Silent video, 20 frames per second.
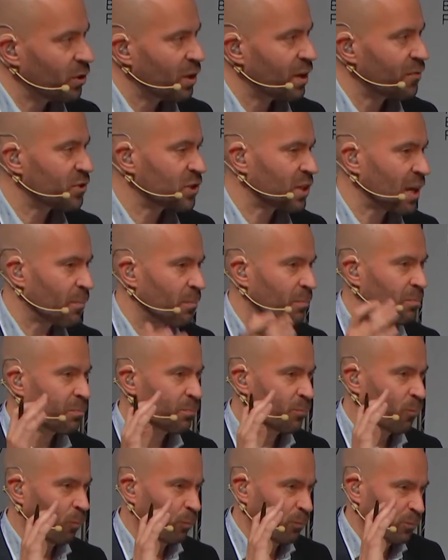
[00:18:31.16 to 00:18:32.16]
have
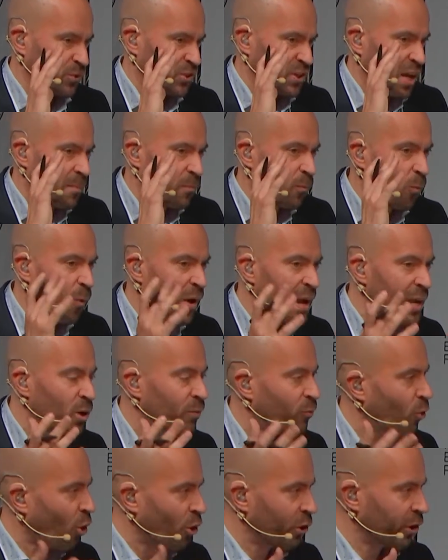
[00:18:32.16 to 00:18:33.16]
some way
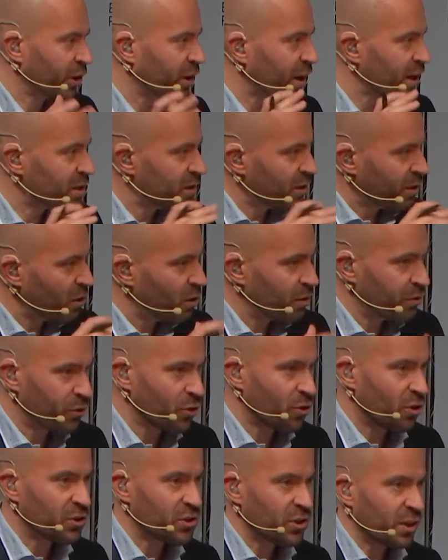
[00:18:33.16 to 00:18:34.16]
of organizing your
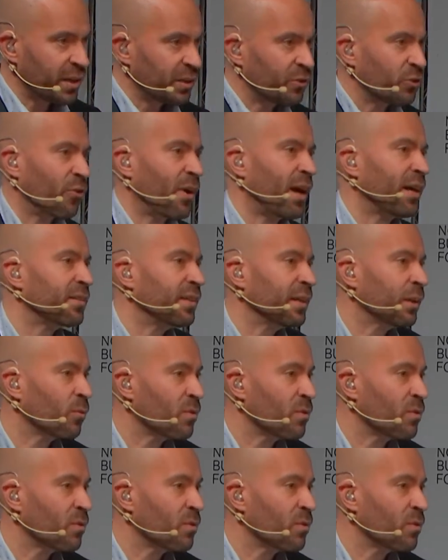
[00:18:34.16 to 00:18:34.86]
thoughts and interacting